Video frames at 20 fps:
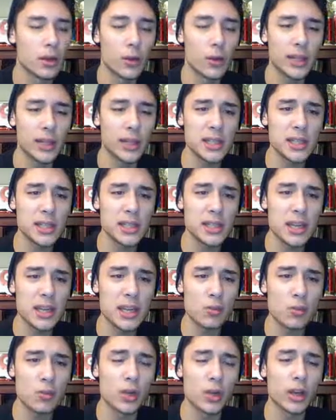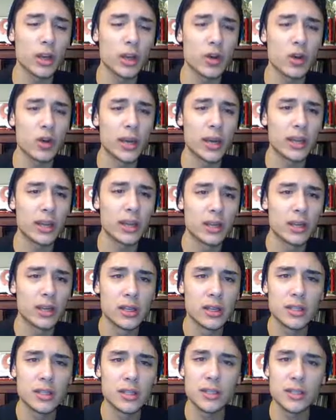With this team,
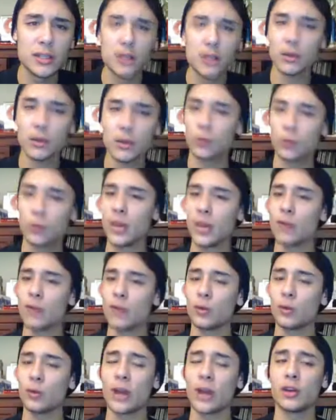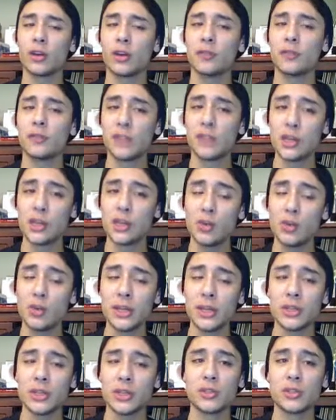we have a record of
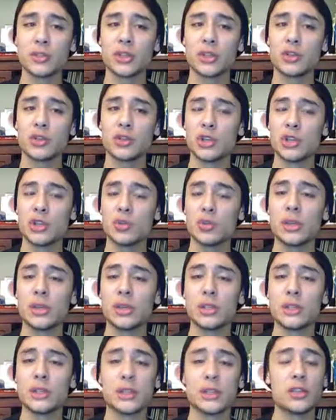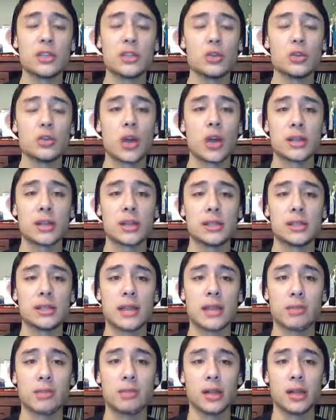2-2, so 2 wins to 2 losses,
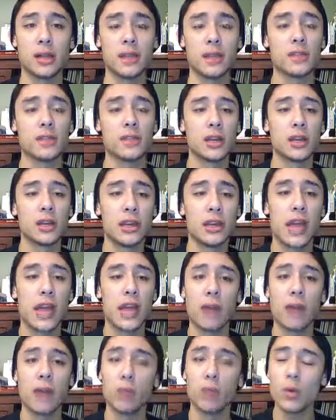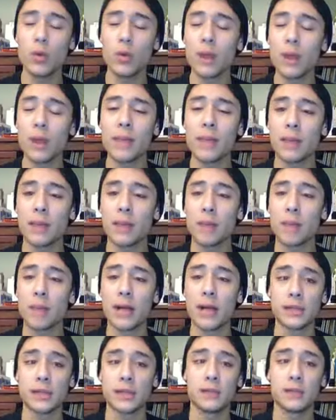I believe. And we want to make it
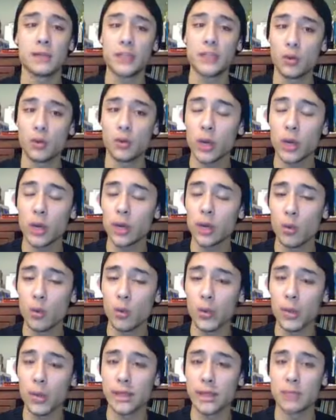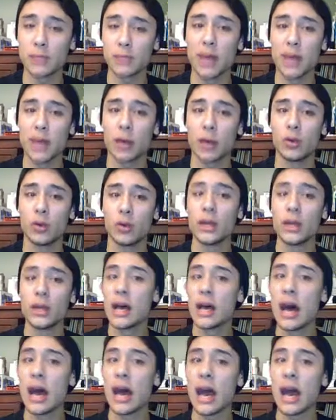positive, so we're going to win this battle.
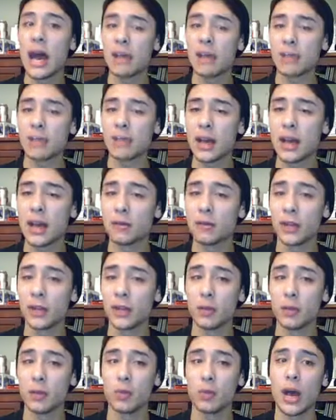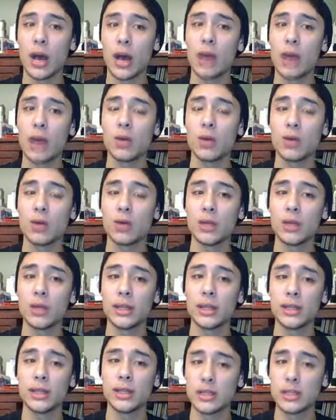I am confident. I want to
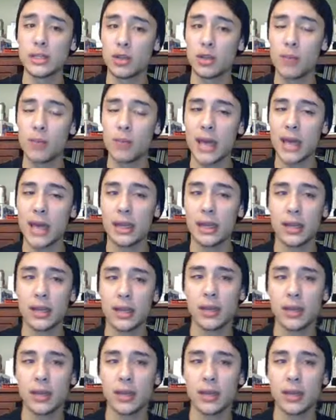win this so badly.